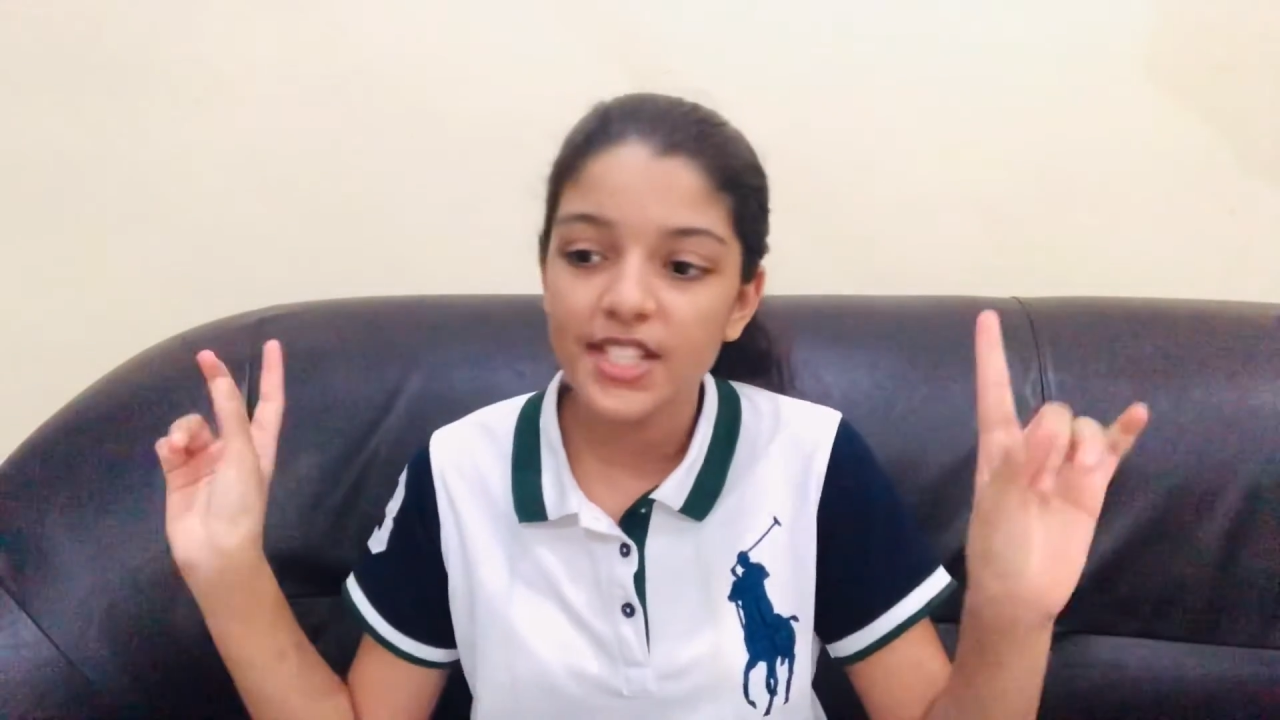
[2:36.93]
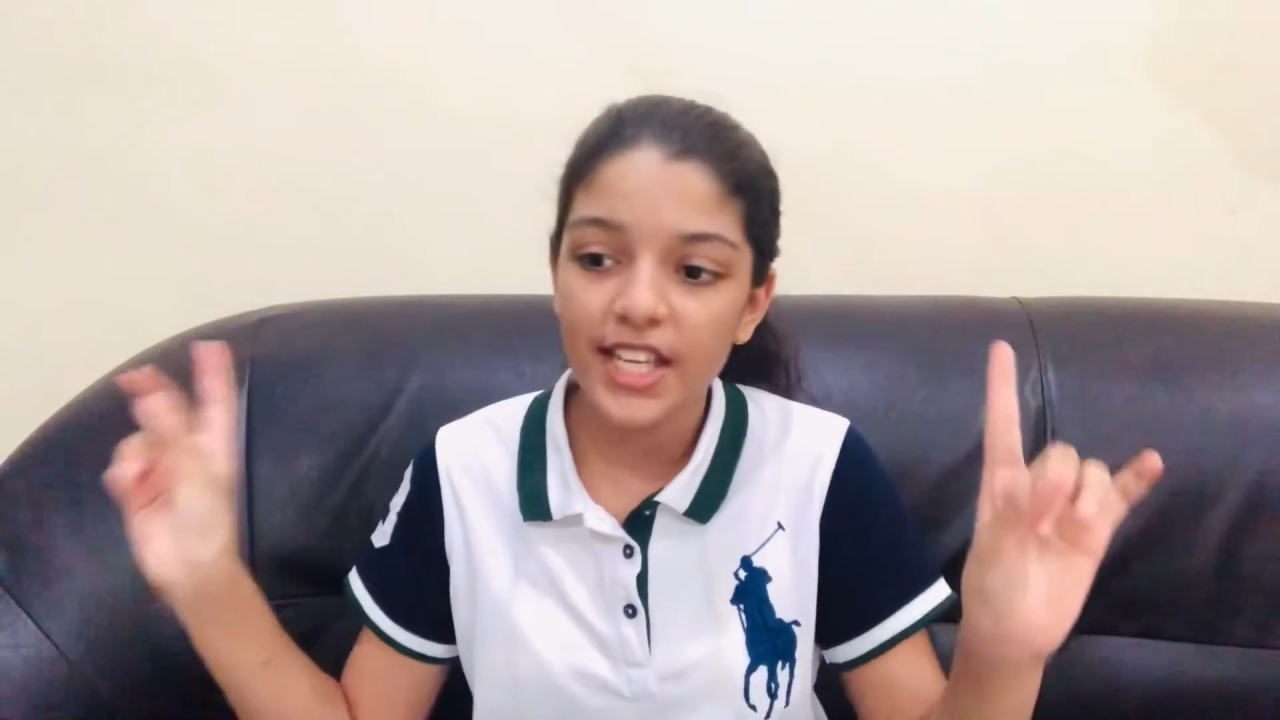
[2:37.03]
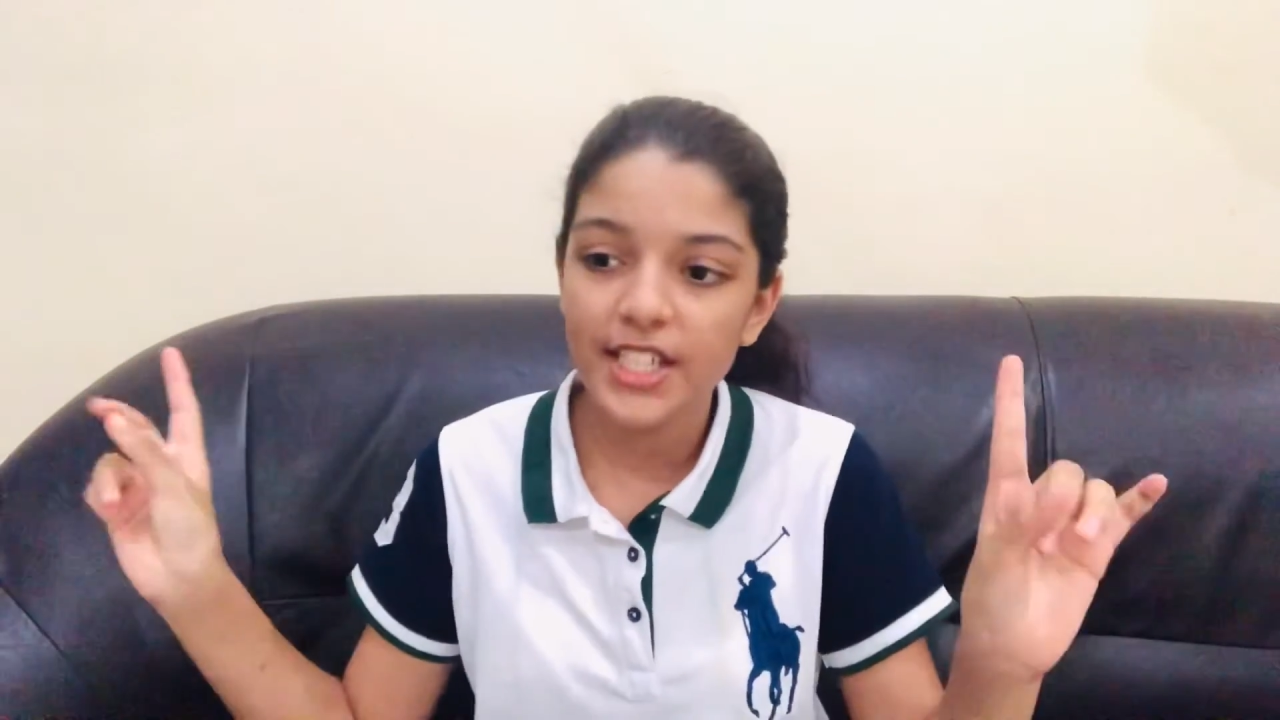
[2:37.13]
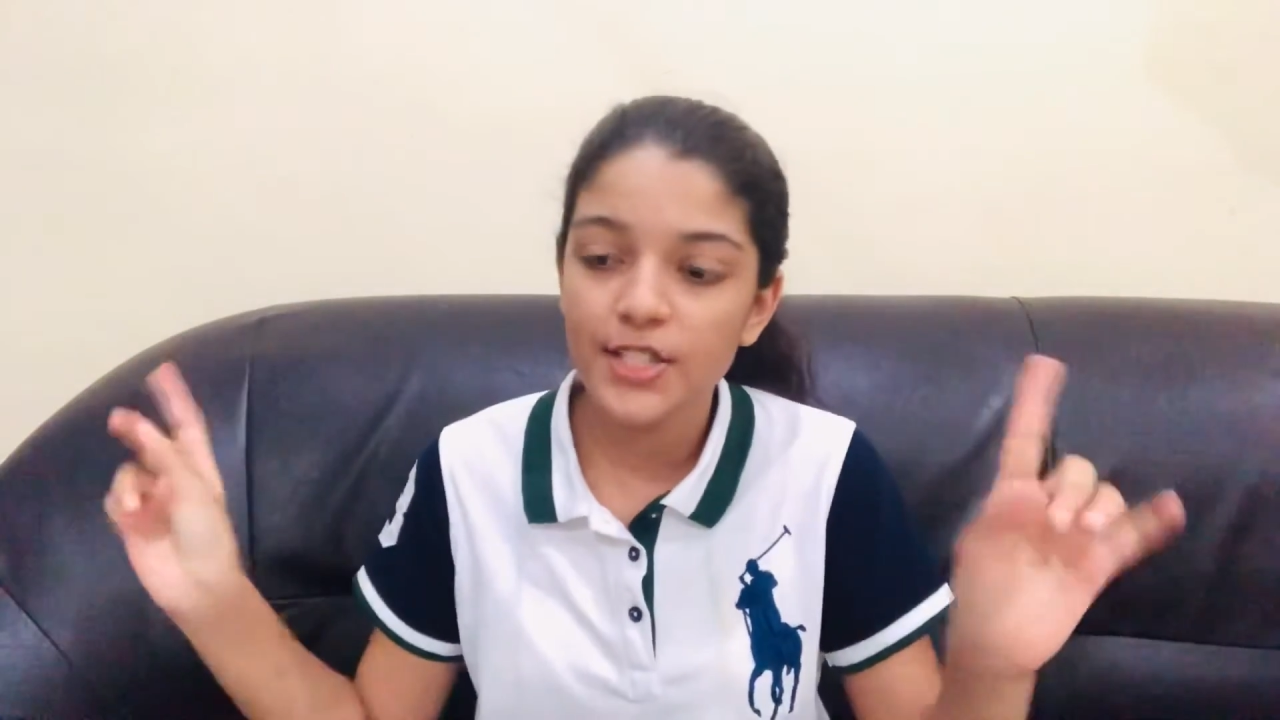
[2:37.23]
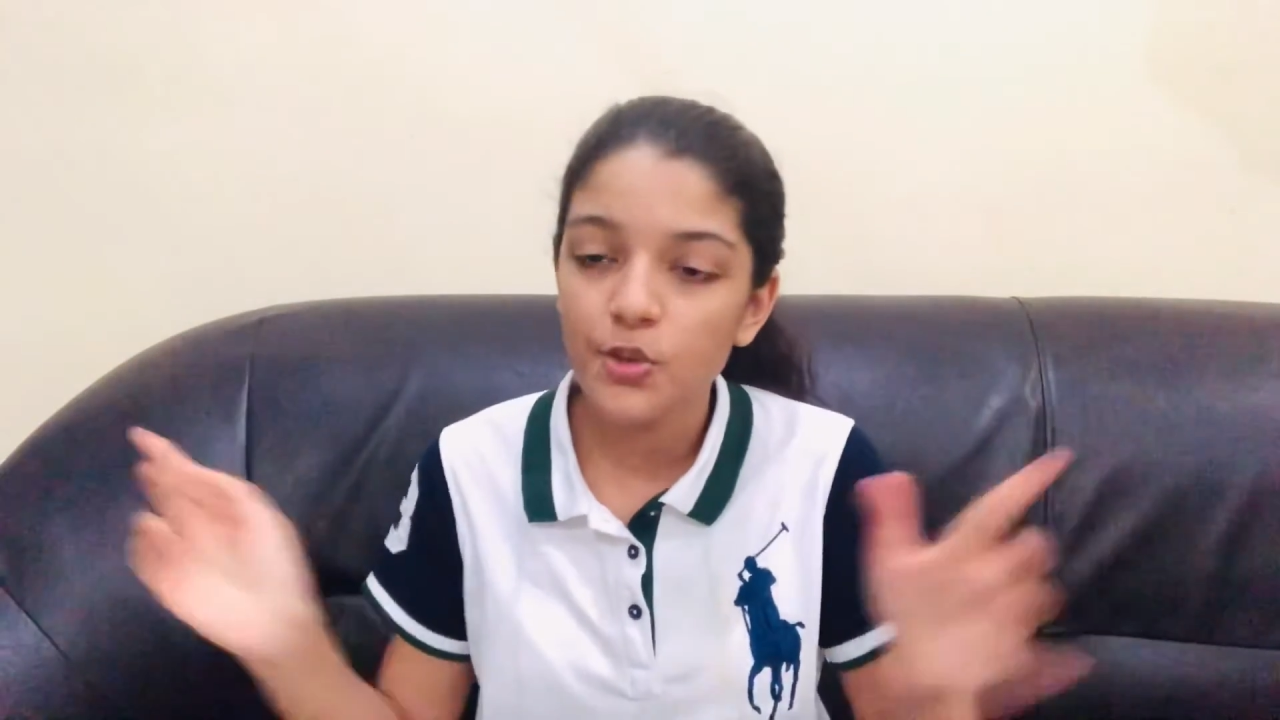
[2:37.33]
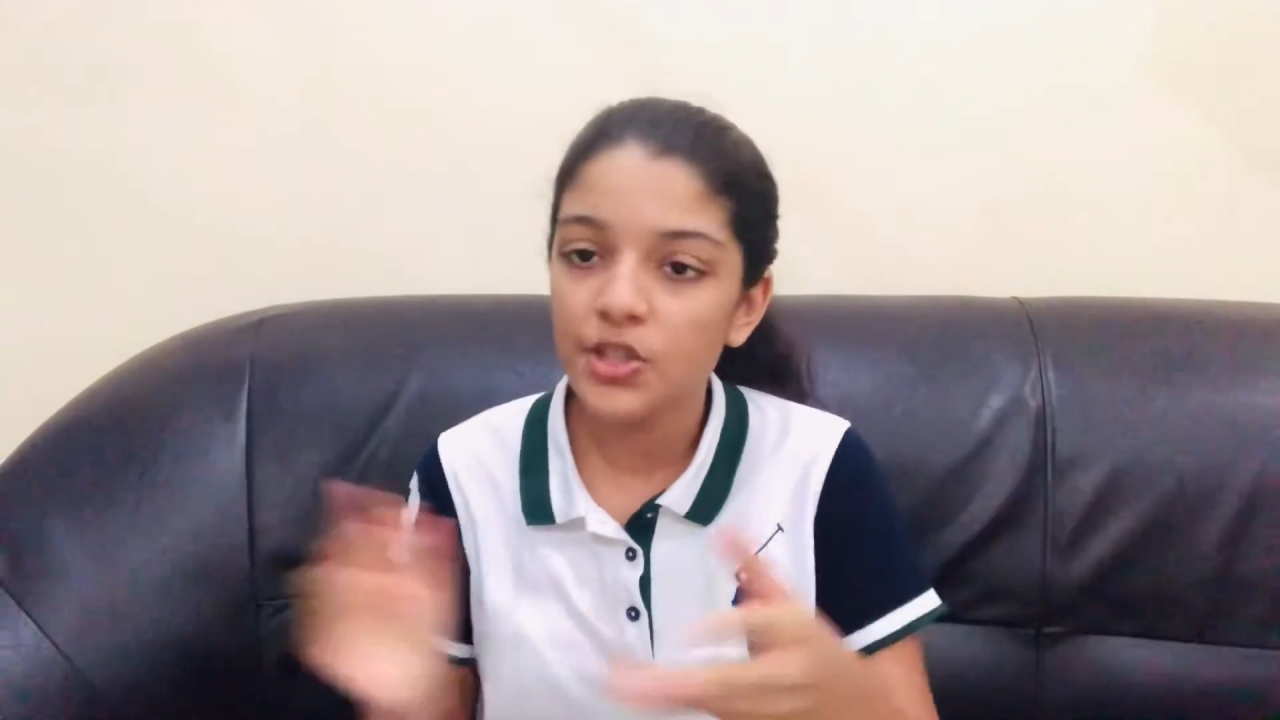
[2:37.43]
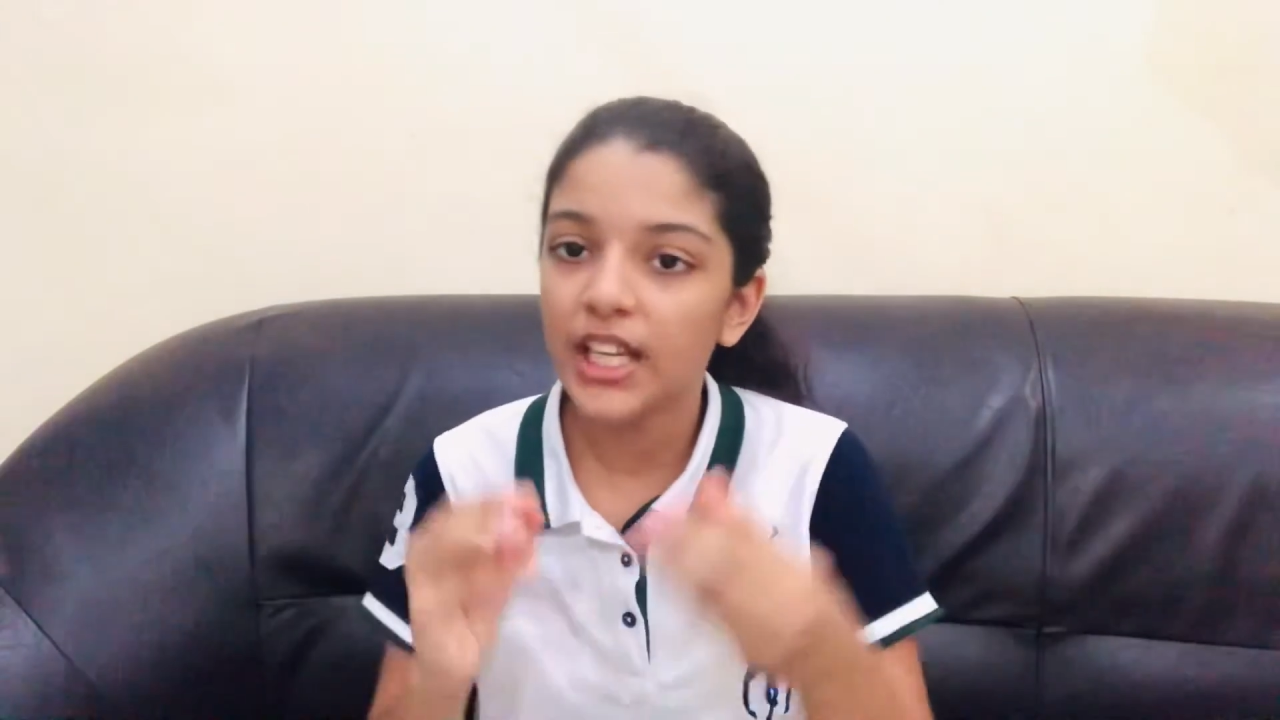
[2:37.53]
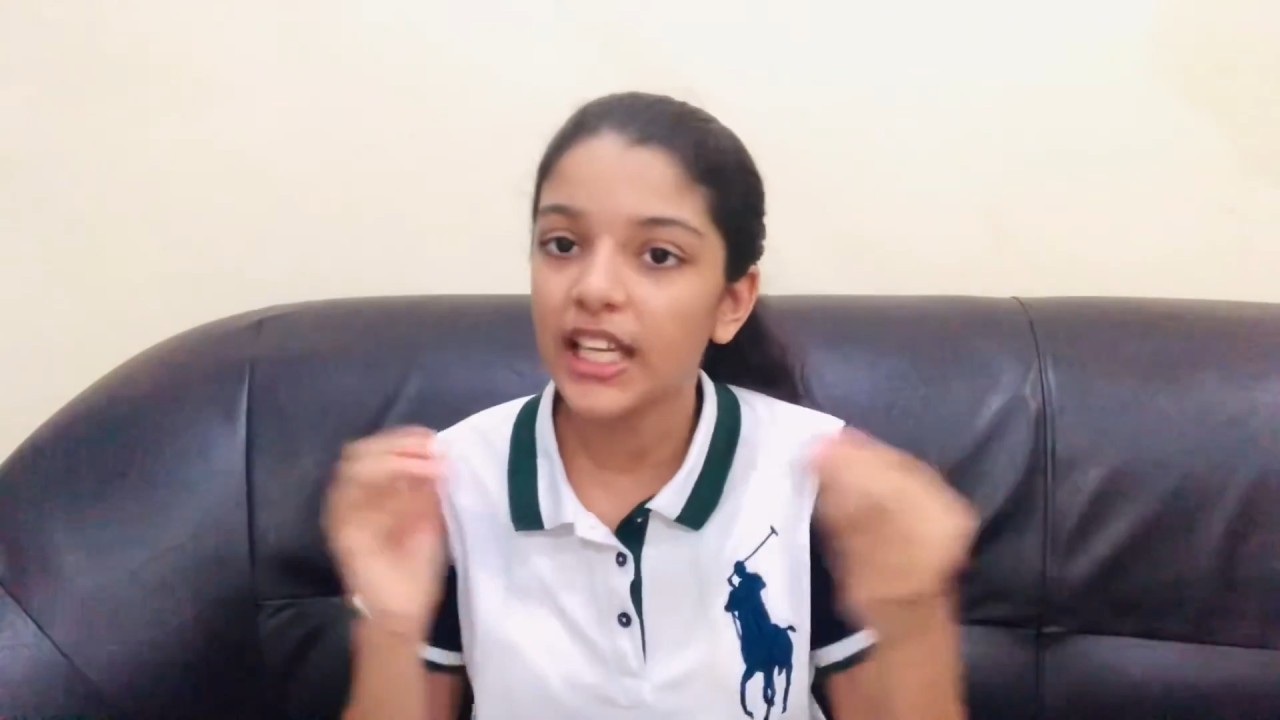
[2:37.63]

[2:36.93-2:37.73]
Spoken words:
stay tuned,